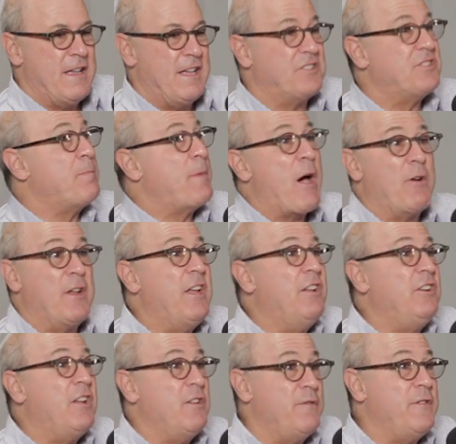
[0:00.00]
it's about
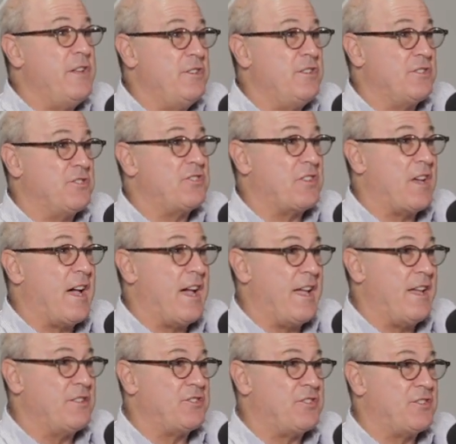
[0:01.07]
inconvenient
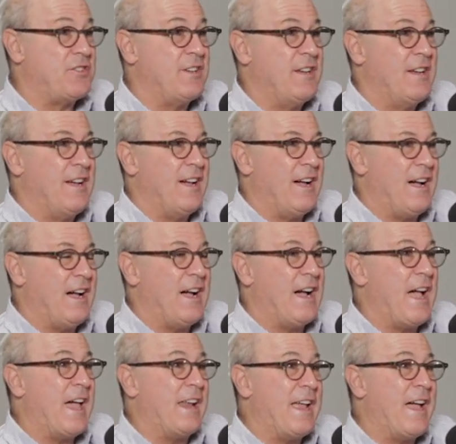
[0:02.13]
science uh,
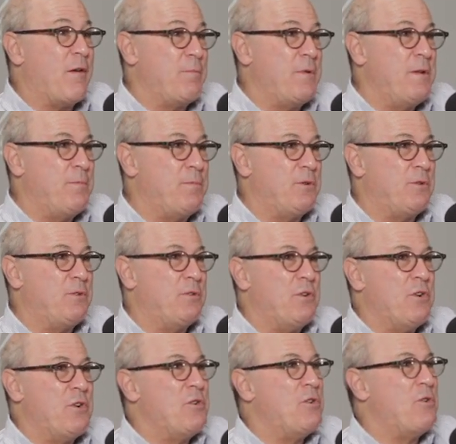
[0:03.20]
and how people
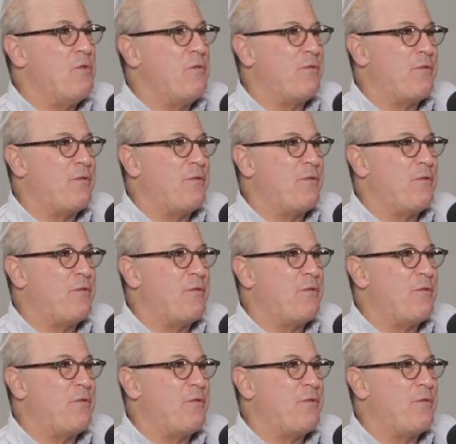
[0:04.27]
who